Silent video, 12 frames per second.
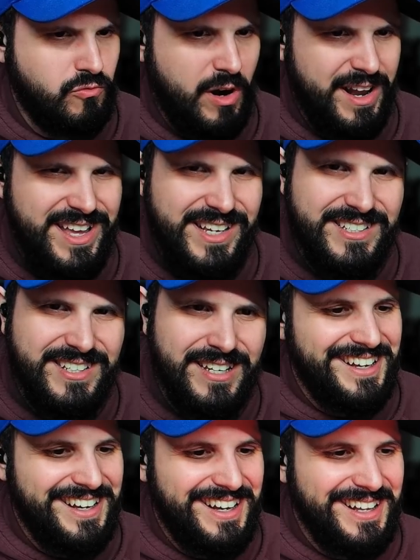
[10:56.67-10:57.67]
Right?
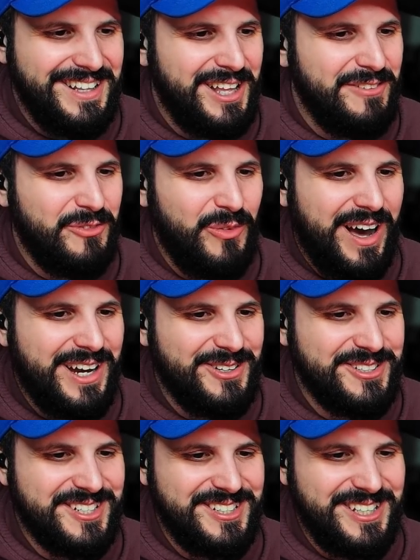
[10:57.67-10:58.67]
I love
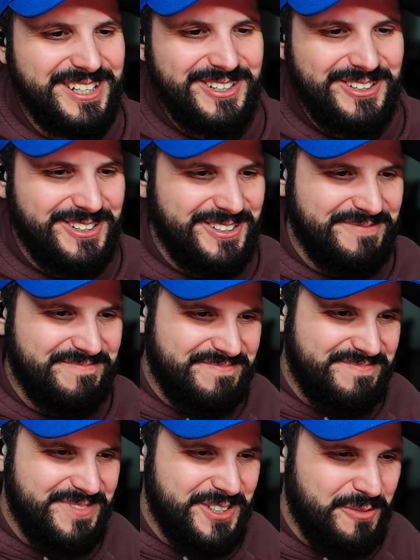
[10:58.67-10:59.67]
Waddle's little
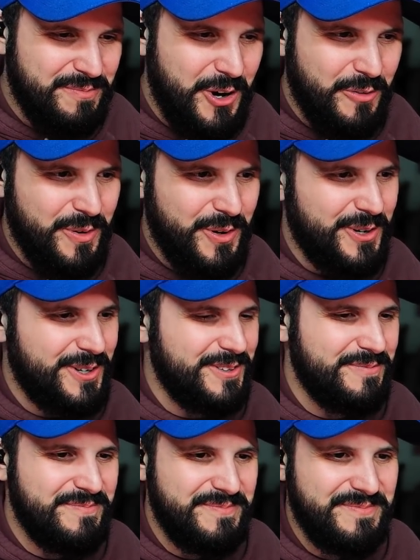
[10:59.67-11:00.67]

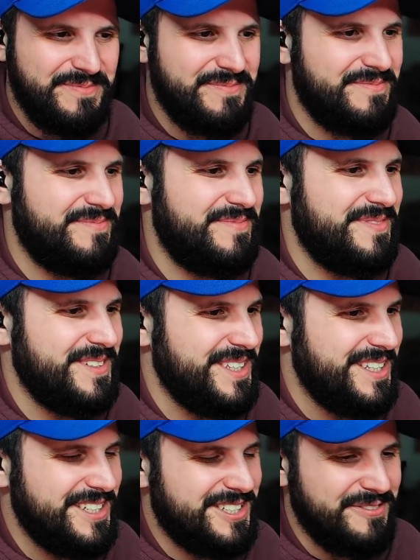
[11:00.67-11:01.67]
mobile
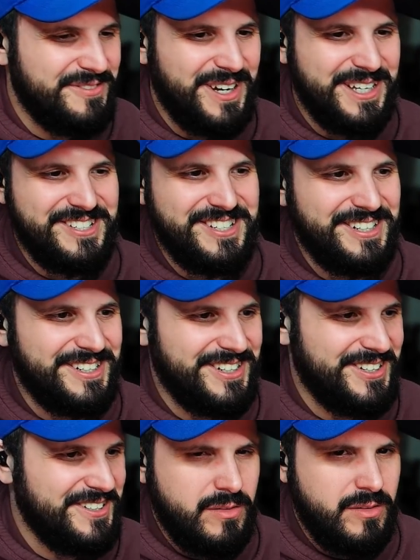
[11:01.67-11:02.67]
device
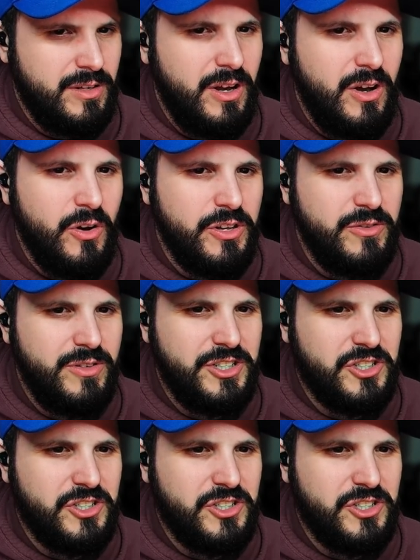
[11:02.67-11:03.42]
here. No, you need